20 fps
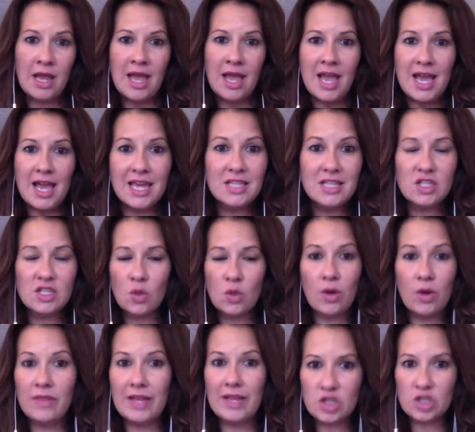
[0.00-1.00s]
He's the
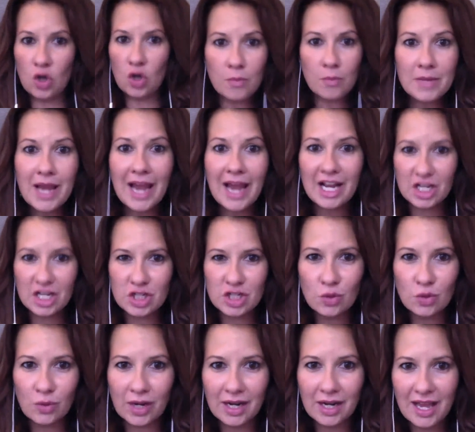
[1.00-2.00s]
one that told me I could
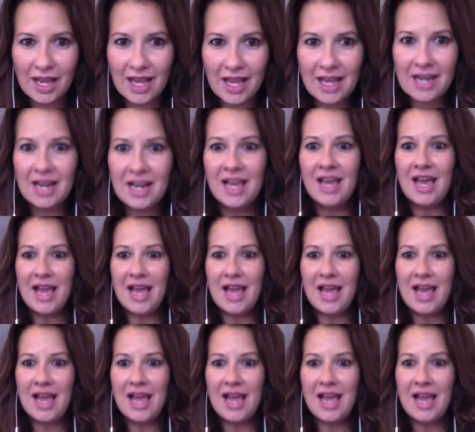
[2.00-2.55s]
do it and